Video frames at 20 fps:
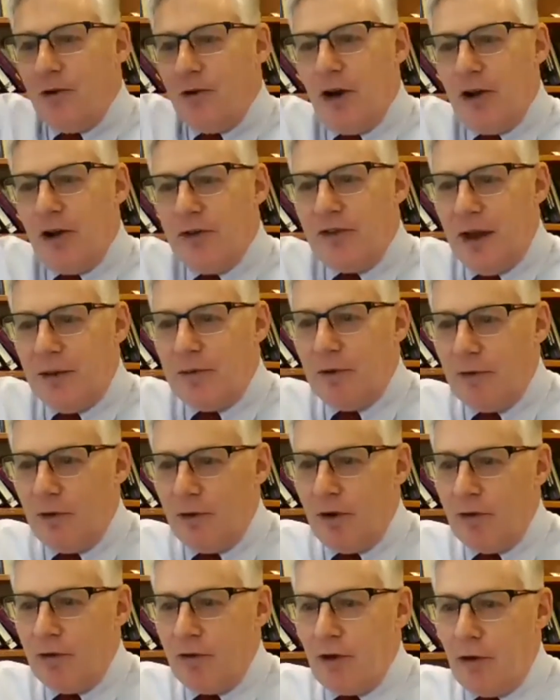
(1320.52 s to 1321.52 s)
concept of
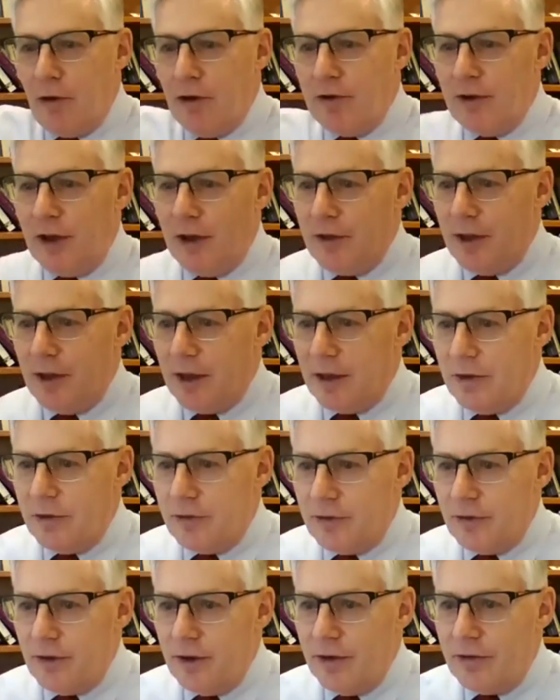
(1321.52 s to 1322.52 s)
authority, I think,
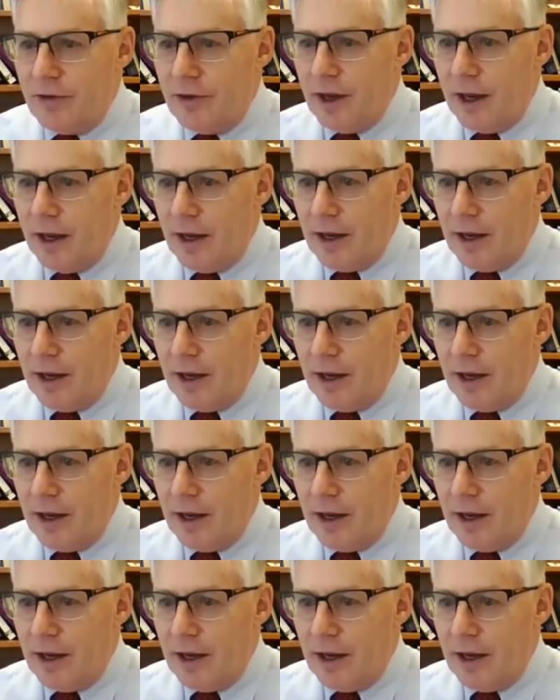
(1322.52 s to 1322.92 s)
is is the